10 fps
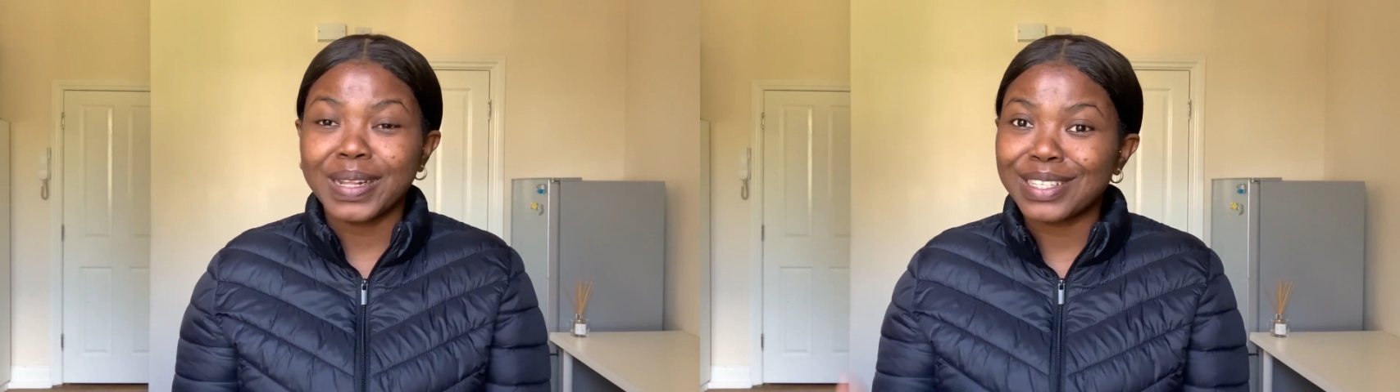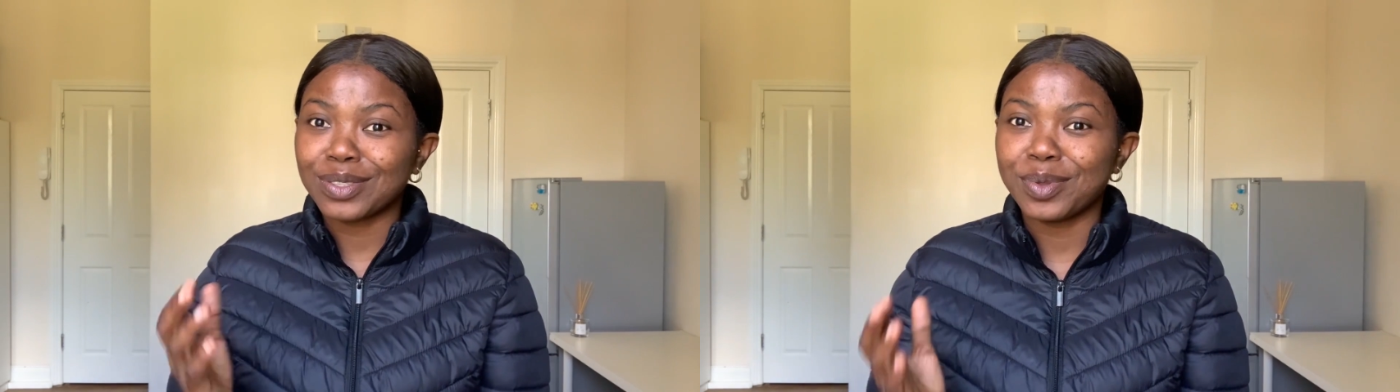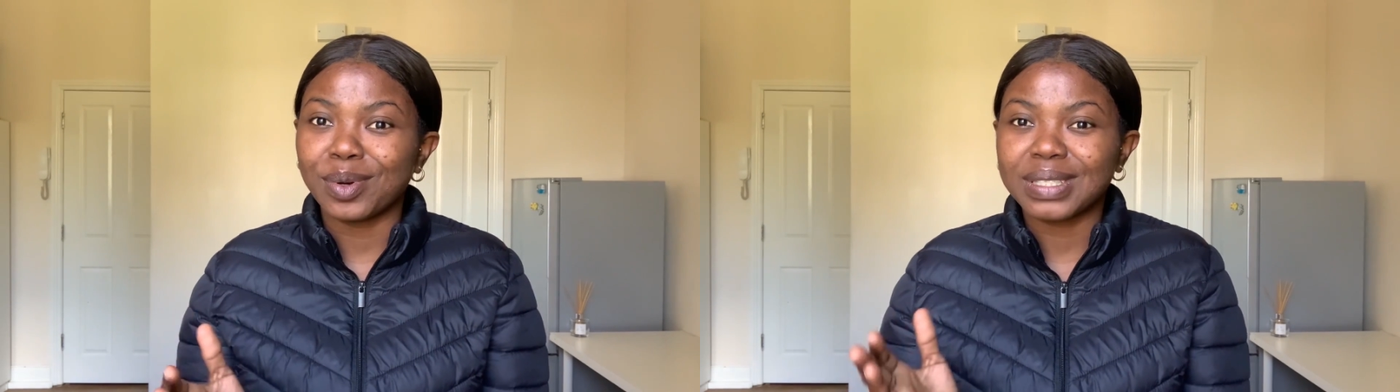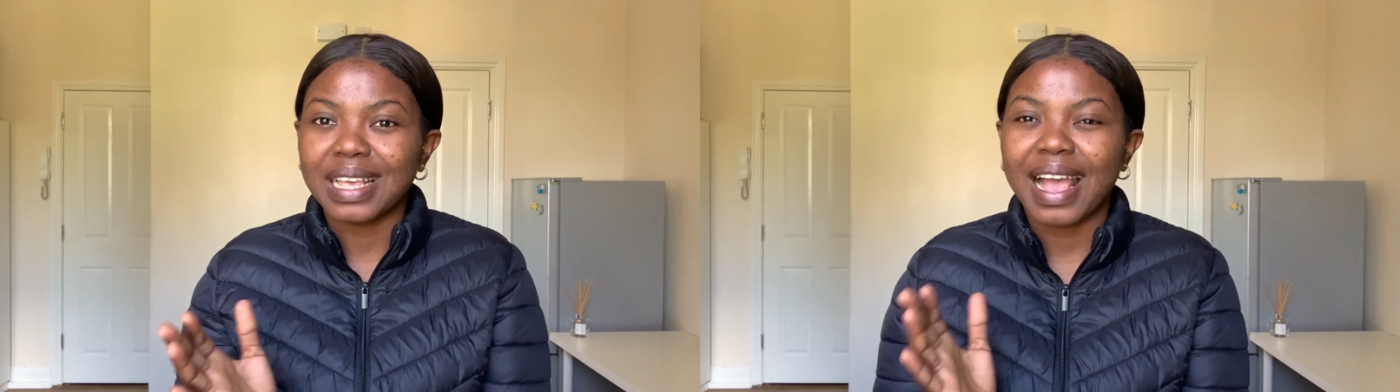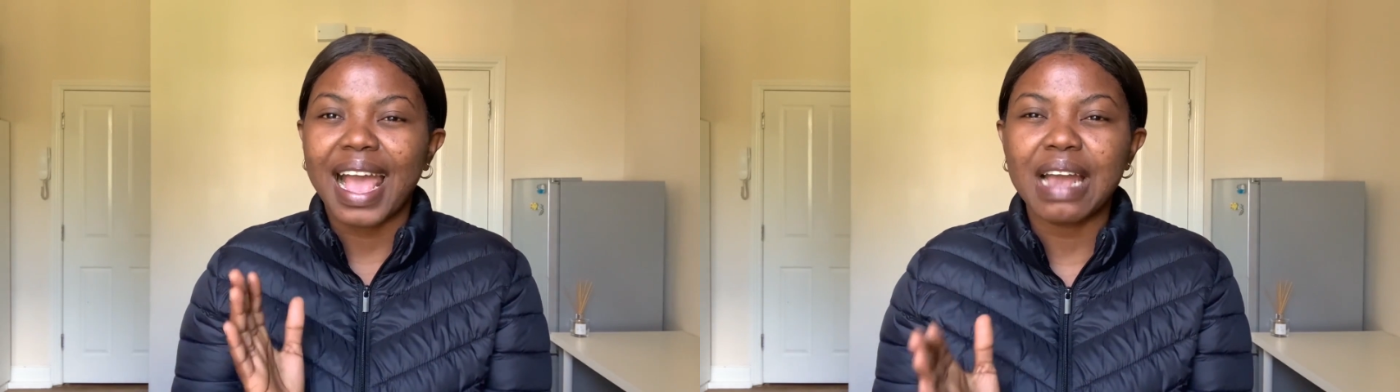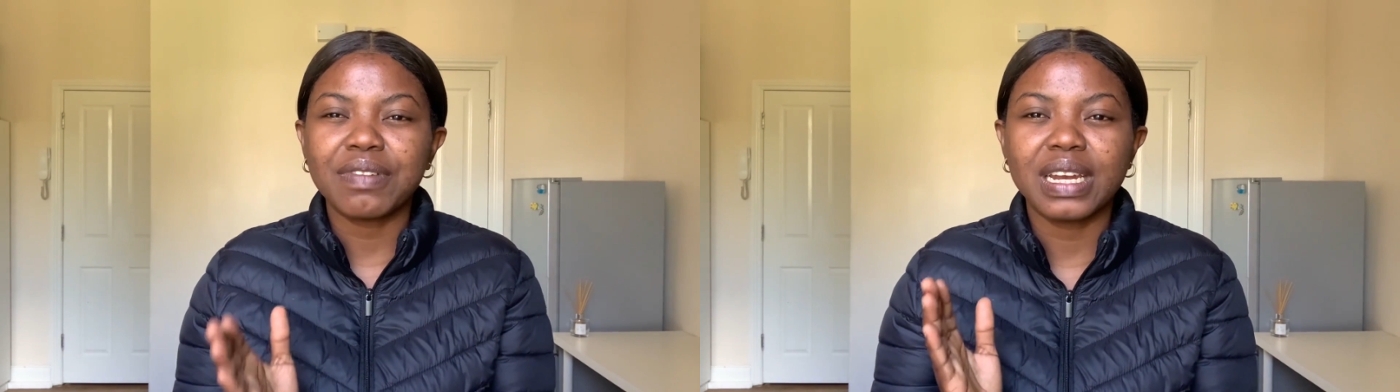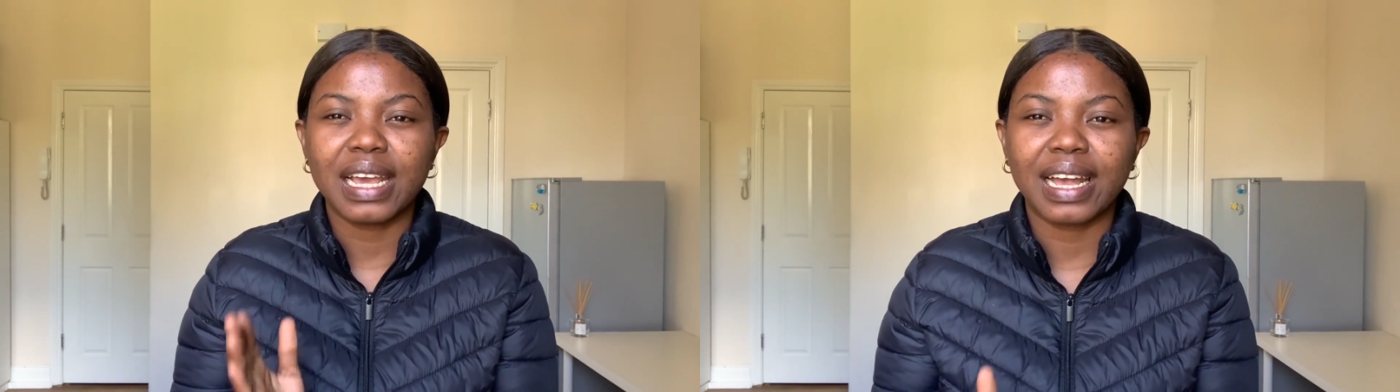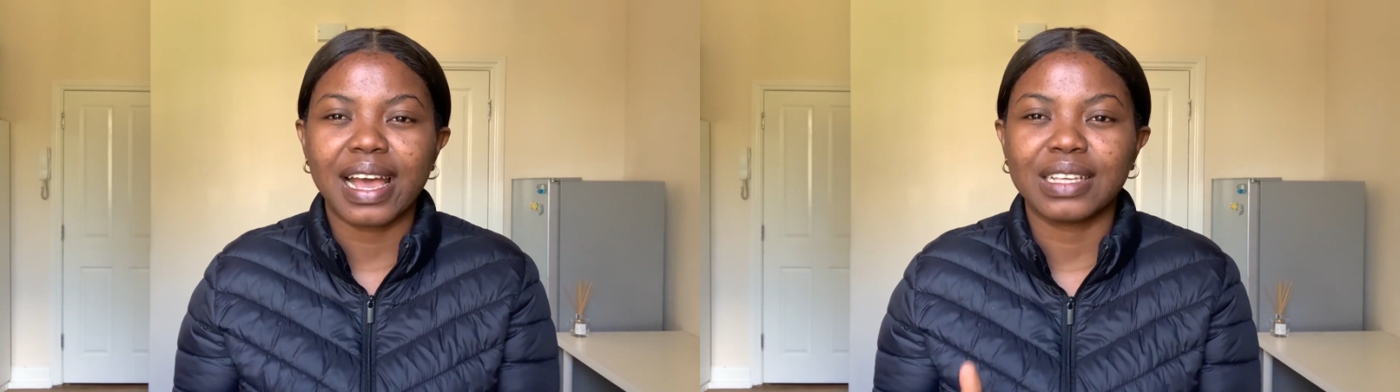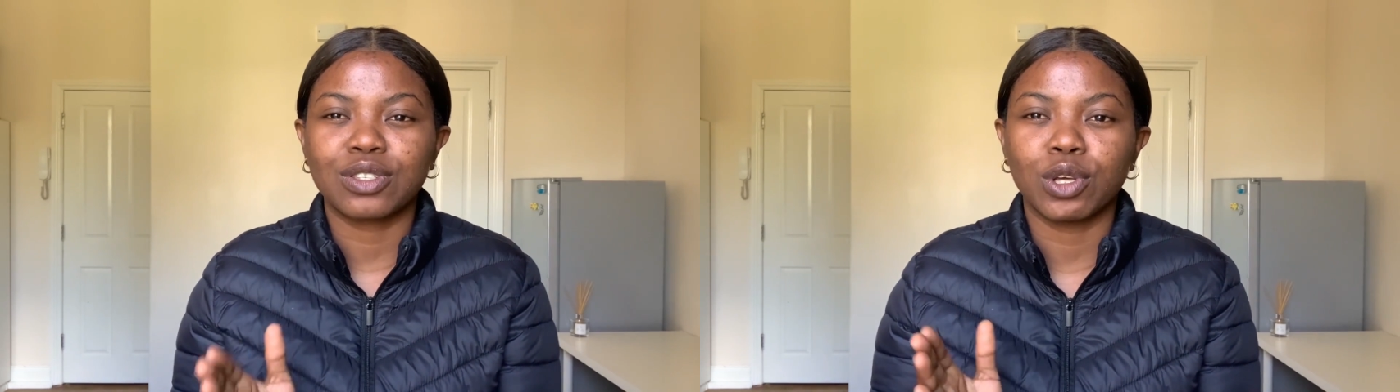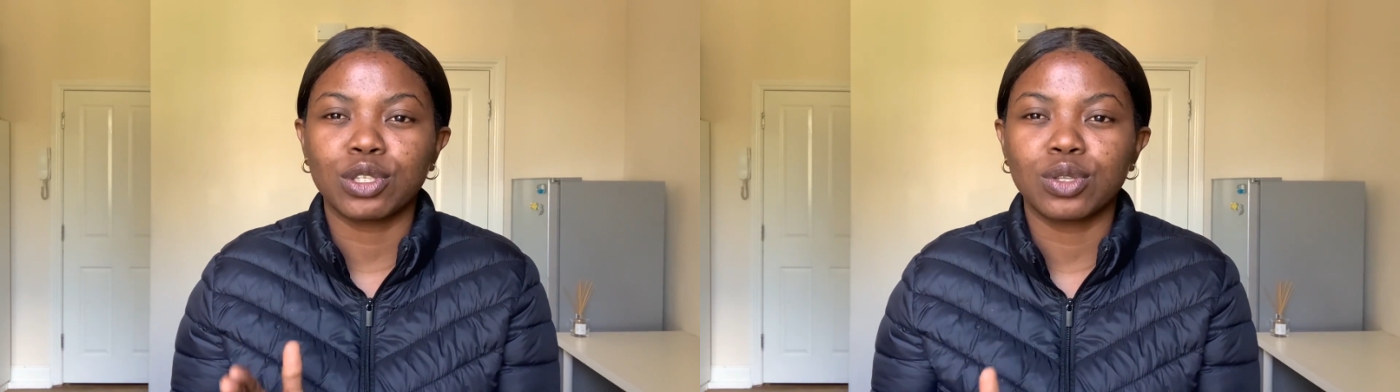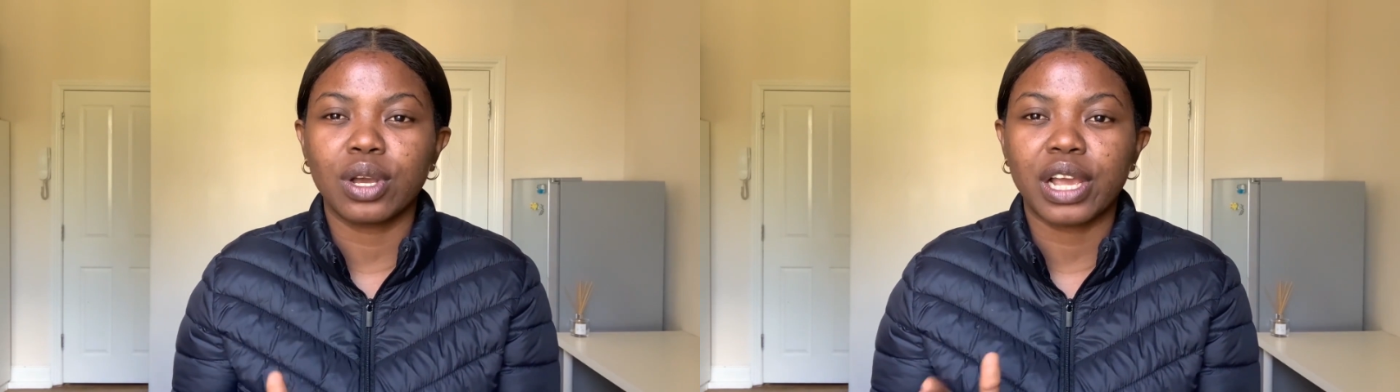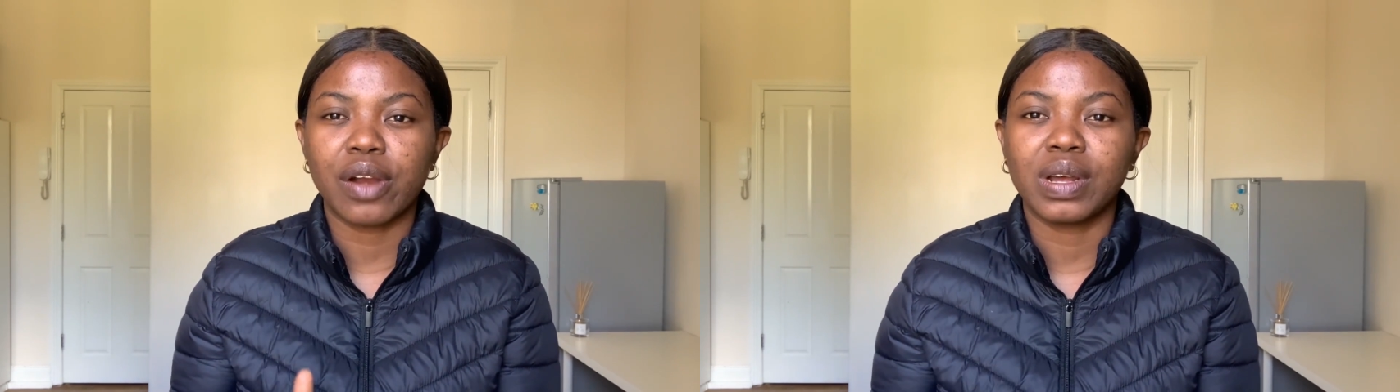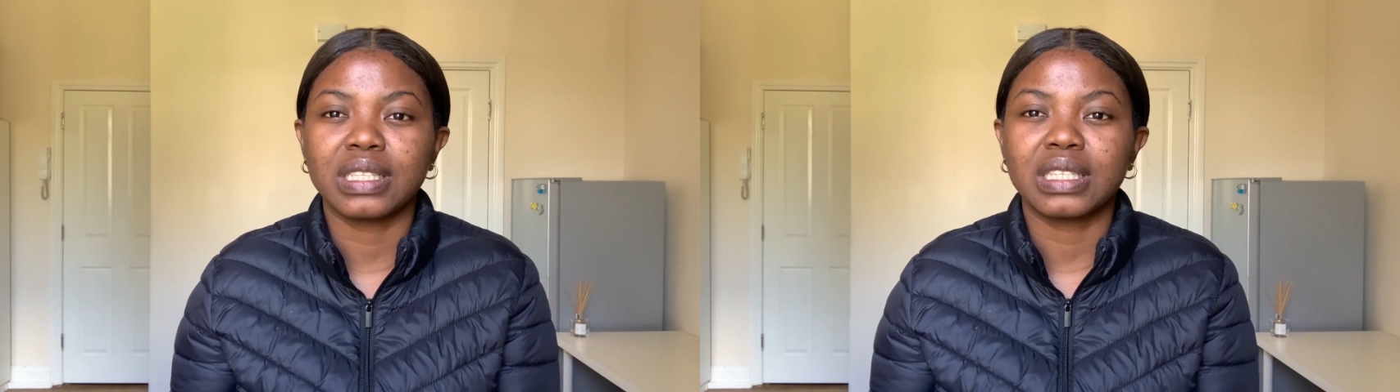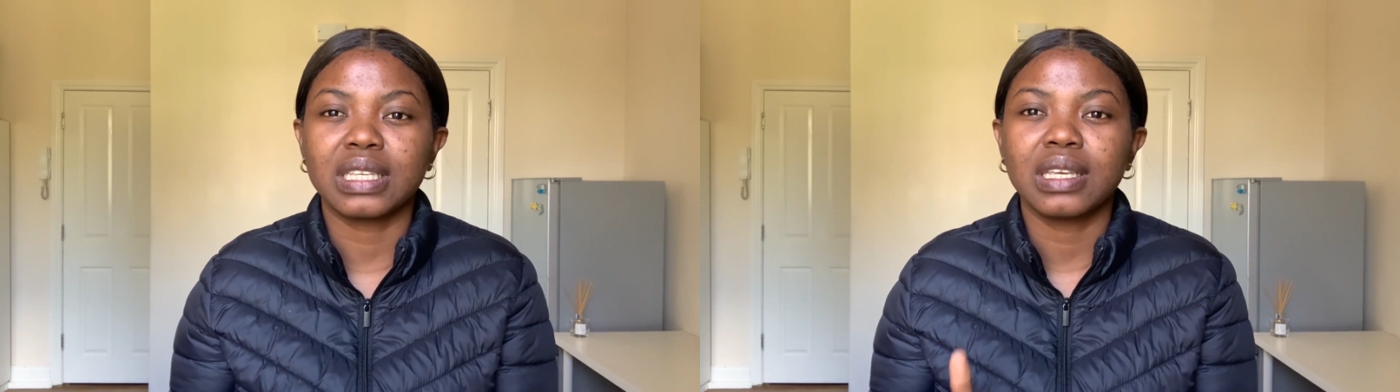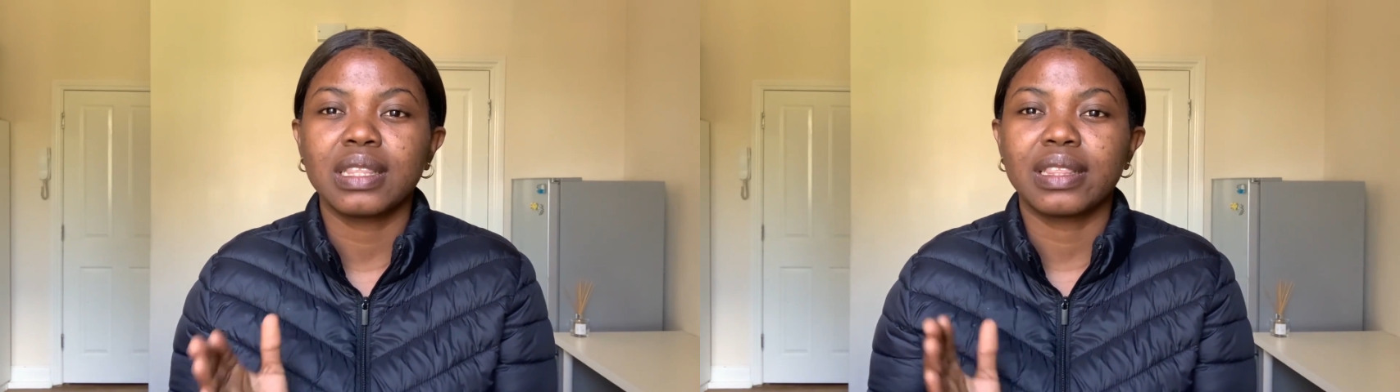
Please note, having a CAS does not guarantee